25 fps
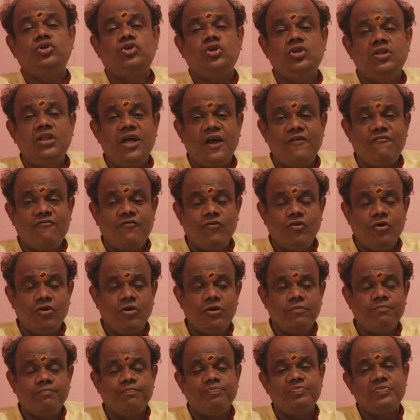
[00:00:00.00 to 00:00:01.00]
So
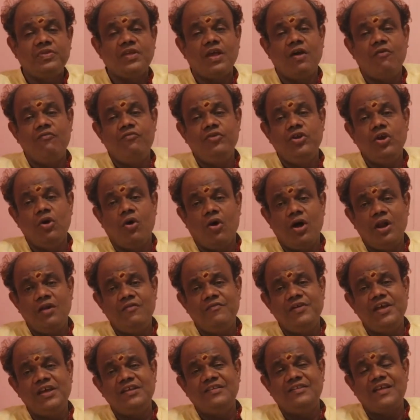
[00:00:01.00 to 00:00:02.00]
therefore, we
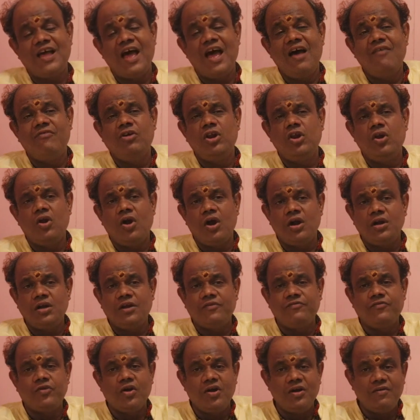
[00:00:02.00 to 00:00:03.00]
always have a
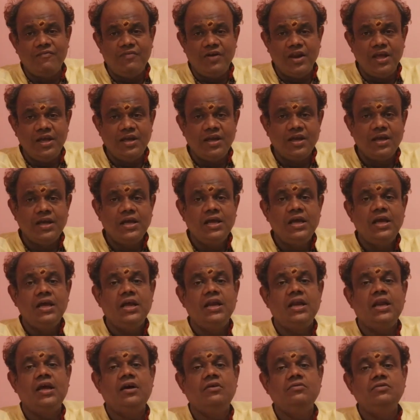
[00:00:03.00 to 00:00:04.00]
lot of conflict.
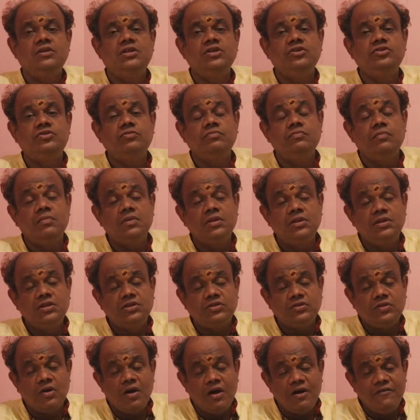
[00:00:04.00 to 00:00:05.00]
Now,
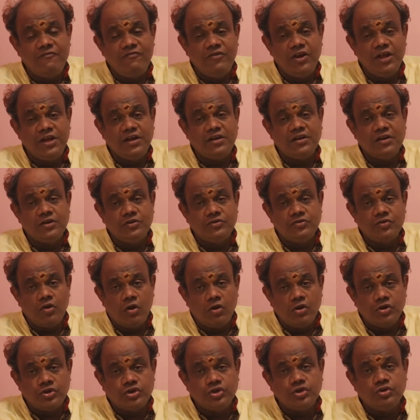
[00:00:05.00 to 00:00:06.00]
this conflict is
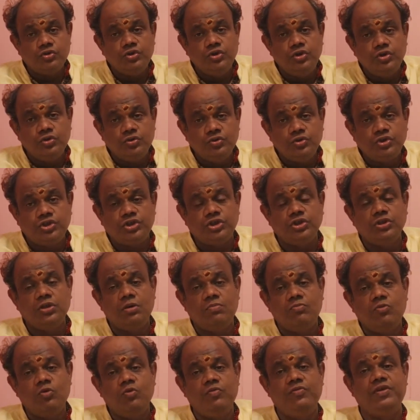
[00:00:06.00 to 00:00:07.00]
also used
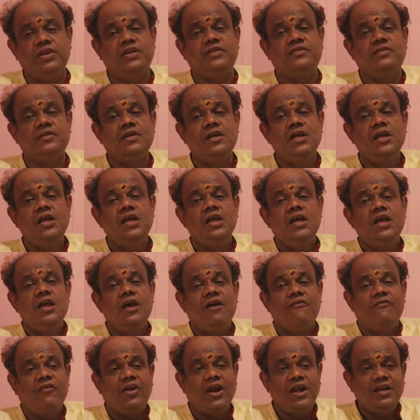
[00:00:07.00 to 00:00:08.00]
in the movies.
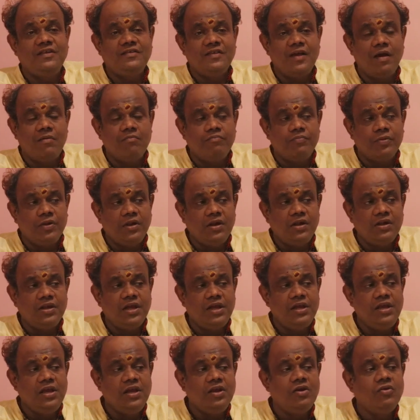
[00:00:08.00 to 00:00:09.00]
For
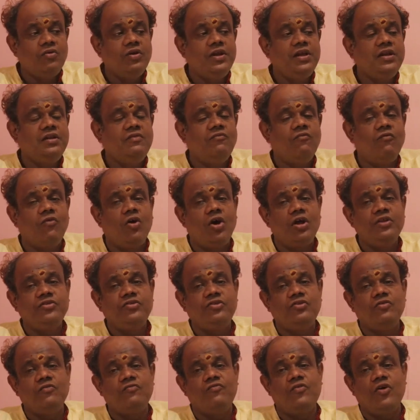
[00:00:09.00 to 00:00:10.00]
example, the heroine
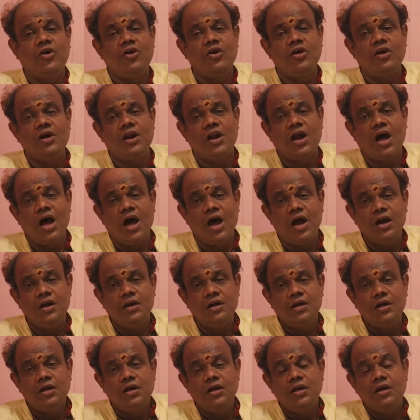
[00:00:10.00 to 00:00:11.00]
wants to follow her
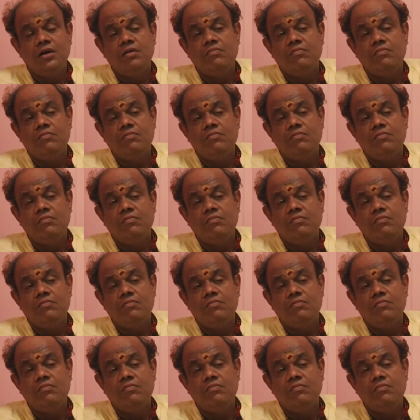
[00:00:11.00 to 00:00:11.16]
heart,